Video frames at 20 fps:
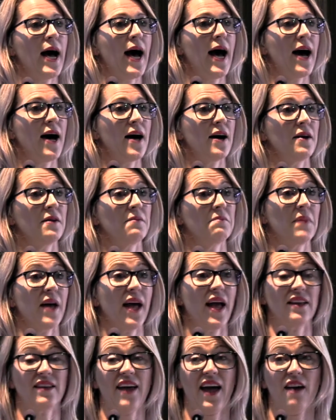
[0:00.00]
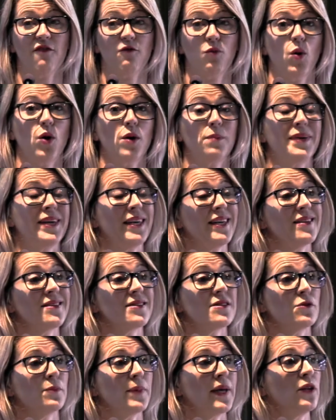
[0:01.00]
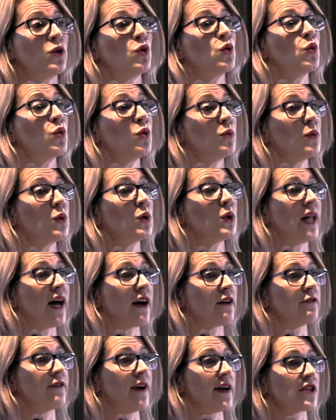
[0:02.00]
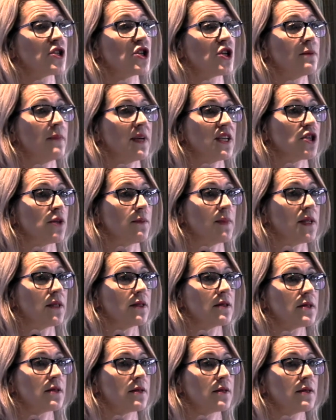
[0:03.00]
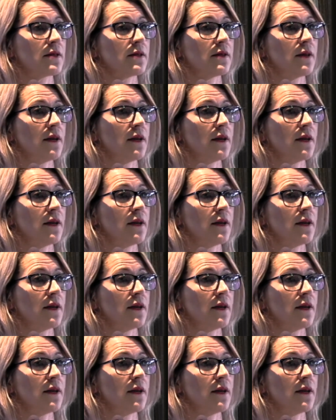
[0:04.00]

and have what appears to be normal lung function measurements.